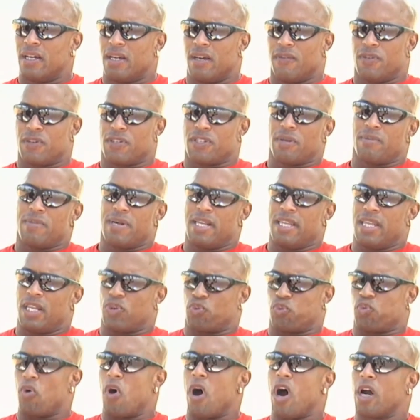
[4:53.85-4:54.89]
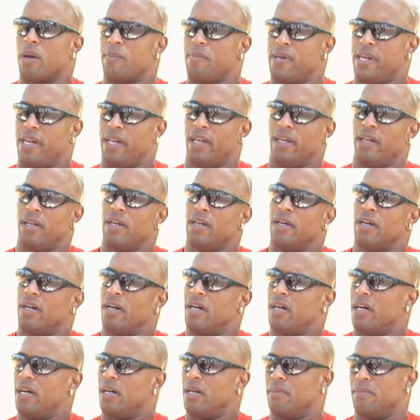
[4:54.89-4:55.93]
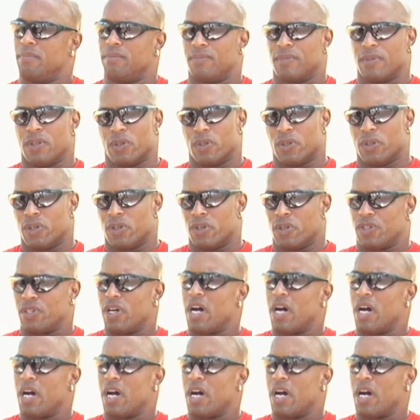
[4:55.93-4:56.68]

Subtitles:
If you're somebody that's wronged me or